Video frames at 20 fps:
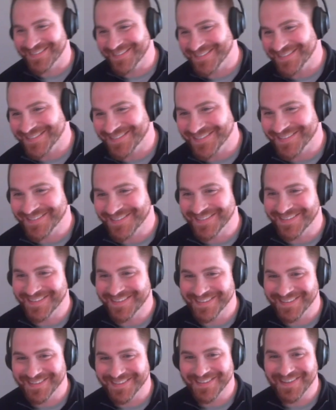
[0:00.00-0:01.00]

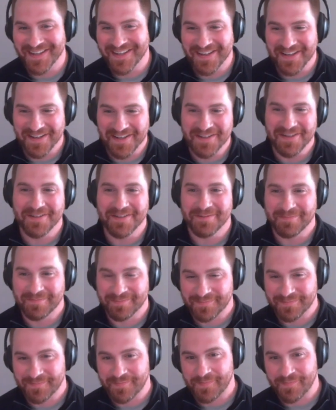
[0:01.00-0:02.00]

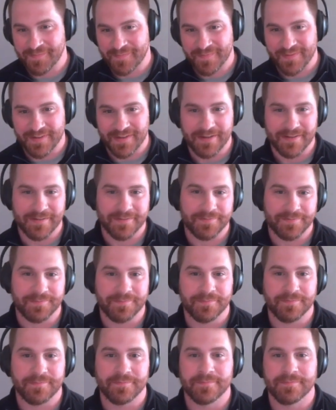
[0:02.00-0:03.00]

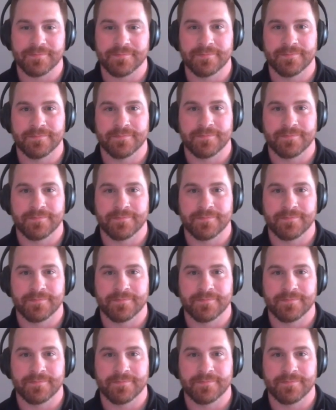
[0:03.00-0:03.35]
(silent)